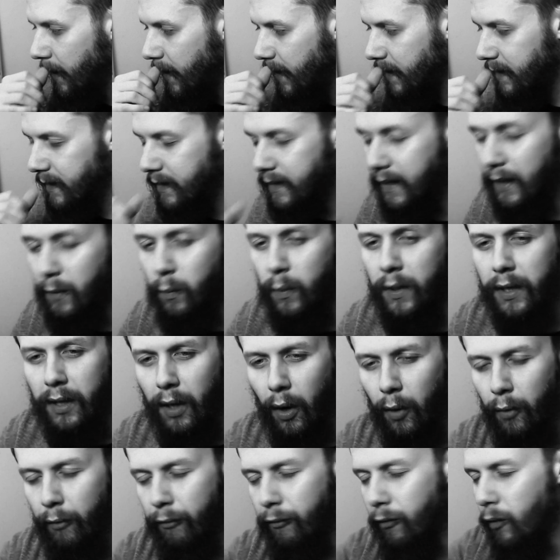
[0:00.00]
Instead, we
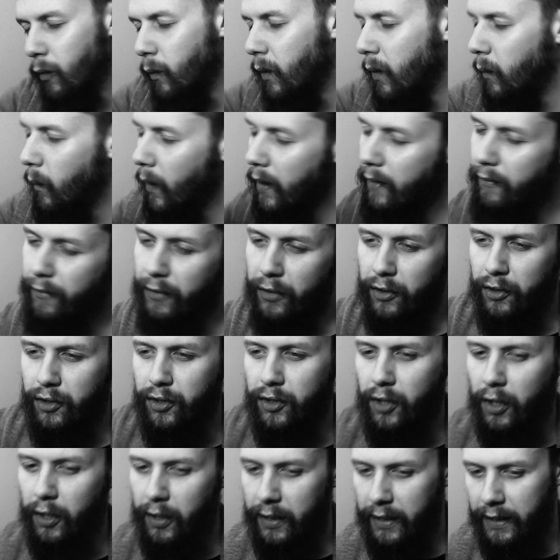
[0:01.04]
wait for the
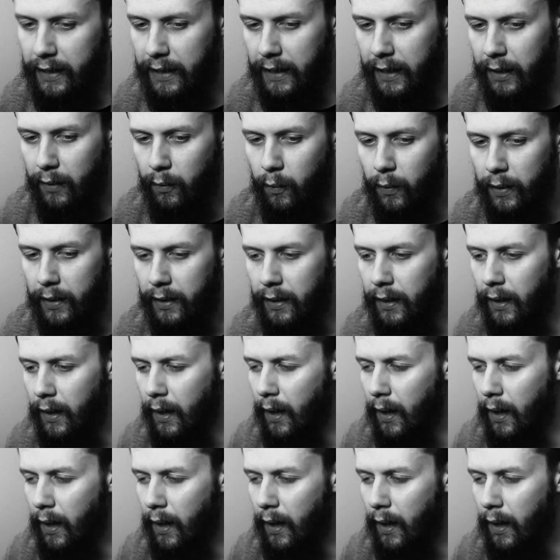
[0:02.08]
start of the year, we